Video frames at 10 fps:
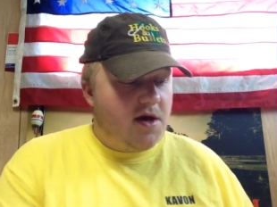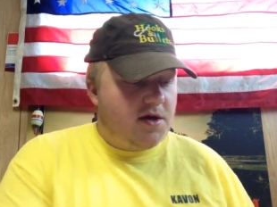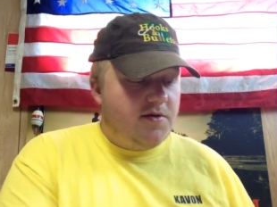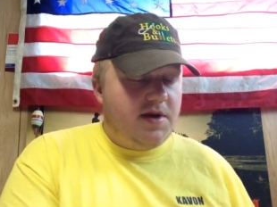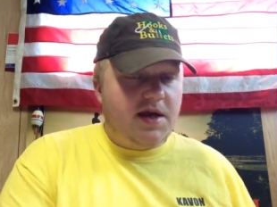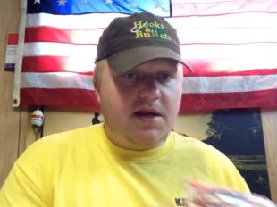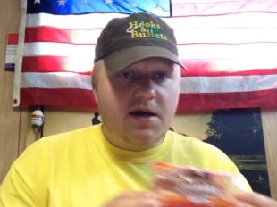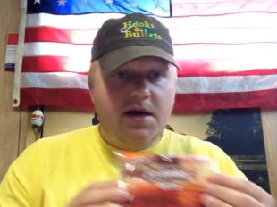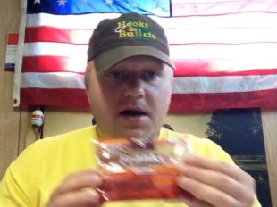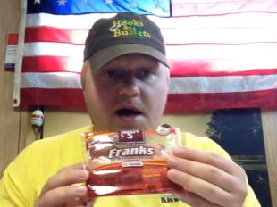You need
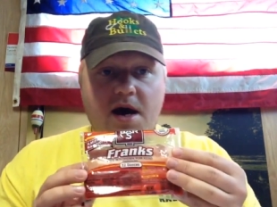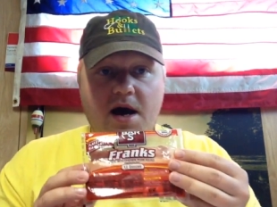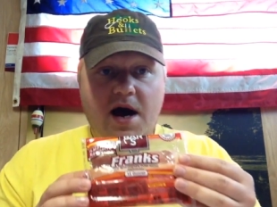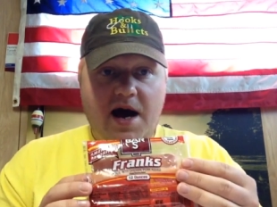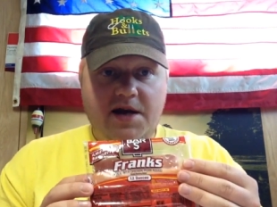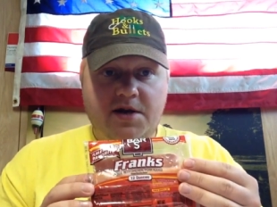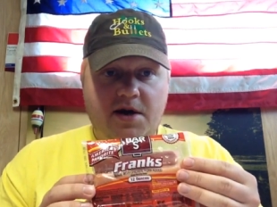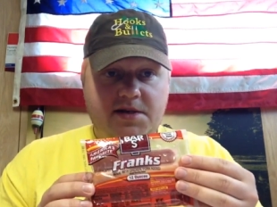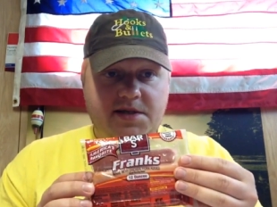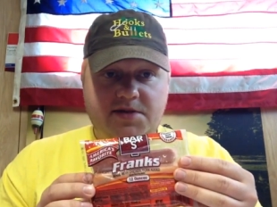hot dogs.